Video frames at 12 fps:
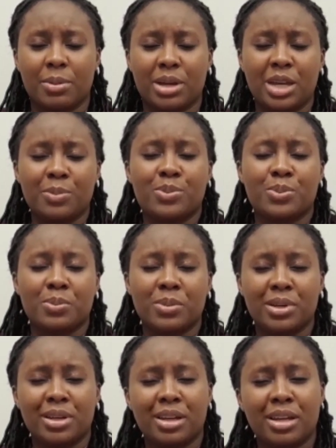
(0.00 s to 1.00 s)
keep
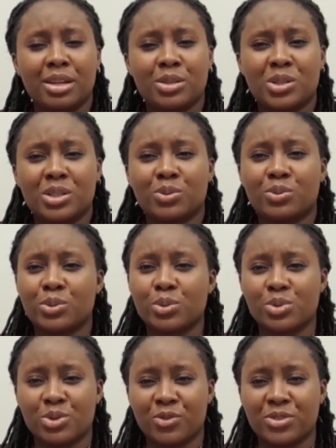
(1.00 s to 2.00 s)
to the
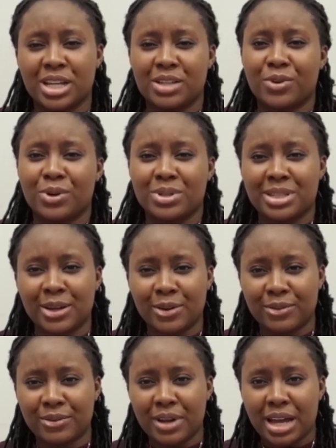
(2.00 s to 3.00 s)
rules you've set for
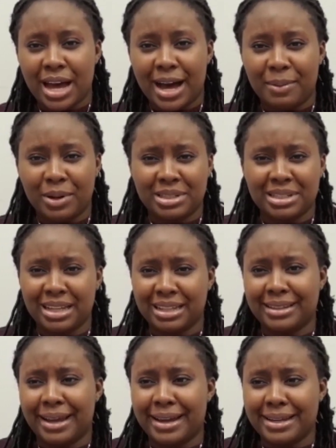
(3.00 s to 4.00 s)
yourself about
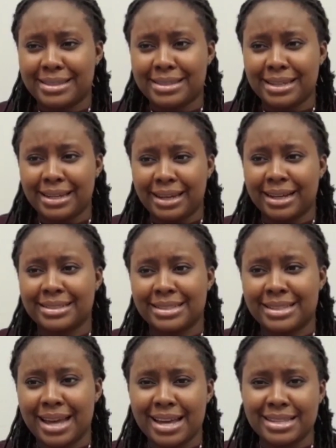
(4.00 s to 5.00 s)
either dieting,
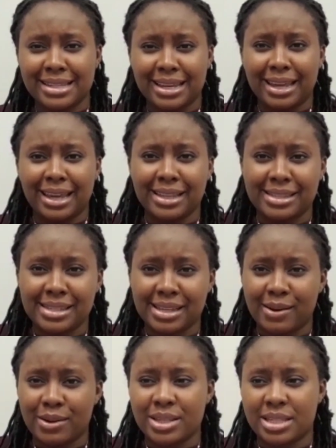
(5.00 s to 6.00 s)
exercising,
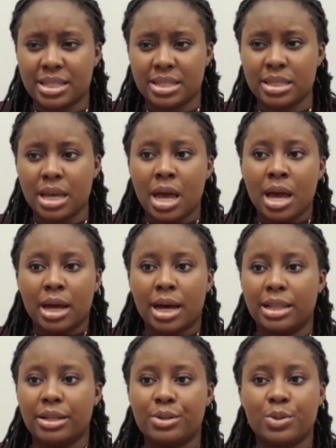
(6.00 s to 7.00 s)
eating. All these things
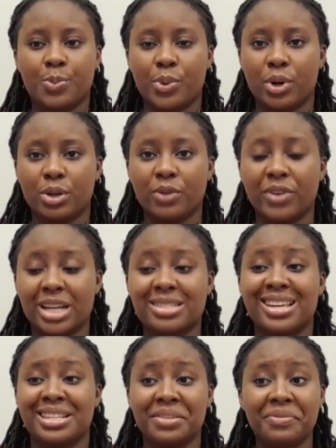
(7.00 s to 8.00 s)
can lead to period of
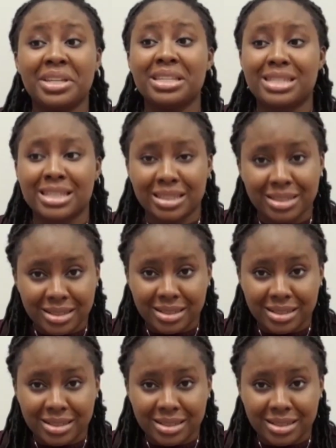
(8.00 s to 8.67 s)
excessive eating